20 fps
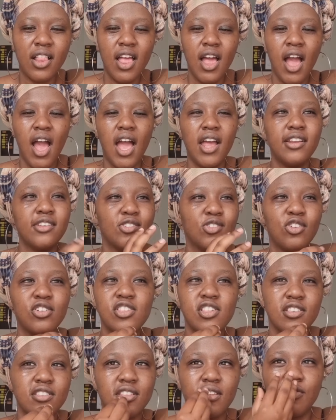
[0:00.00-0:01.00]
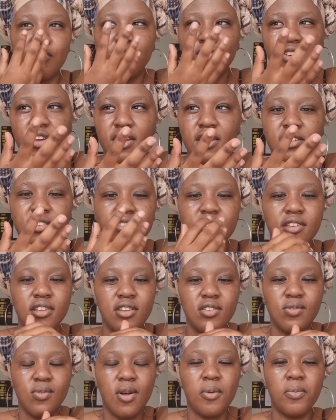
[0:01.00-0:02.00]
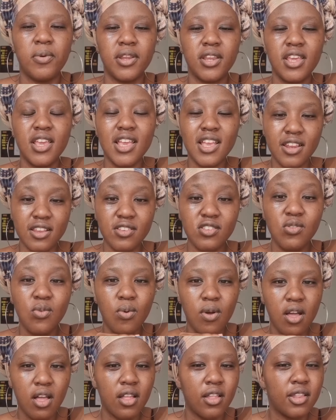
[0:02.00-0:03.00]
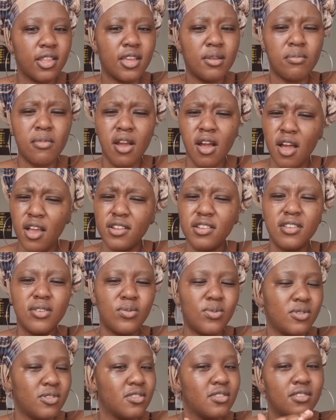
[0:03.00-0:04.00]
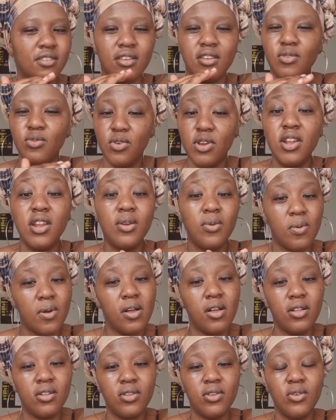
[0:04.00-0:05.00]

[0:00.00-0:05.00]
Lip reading: And it's not just the phrase, it is well, but it is well. In my heart, it was really well,